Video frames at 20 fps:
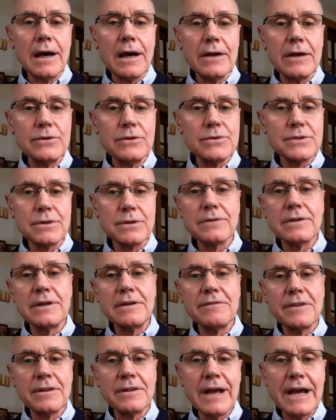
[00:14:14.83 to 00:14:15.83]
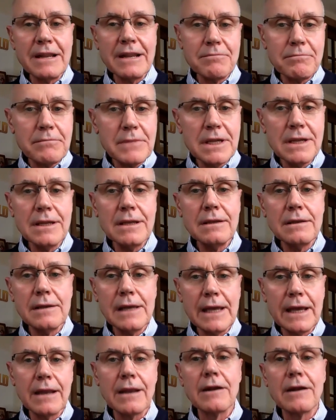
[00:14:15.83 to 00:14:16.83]
You certainly have enlightened
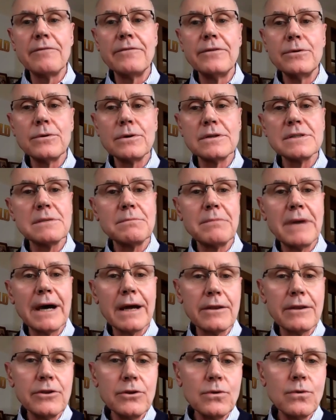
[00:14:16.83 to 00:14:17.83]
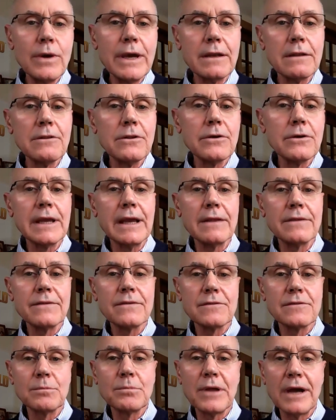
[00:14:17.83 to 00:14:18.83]
me and our viewers about a new way to look
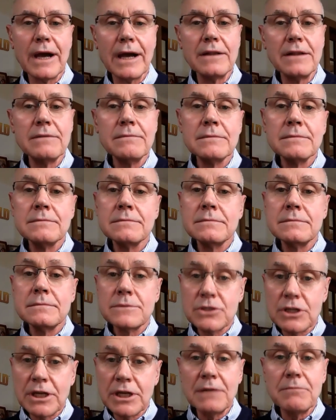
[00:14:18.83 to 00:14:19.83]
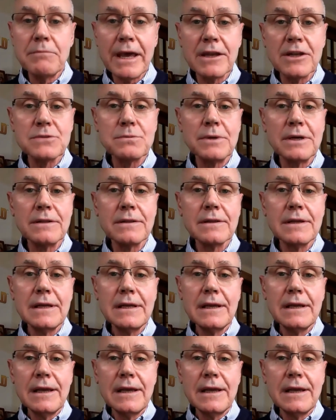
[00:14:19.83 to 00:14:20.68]
at supply chain management,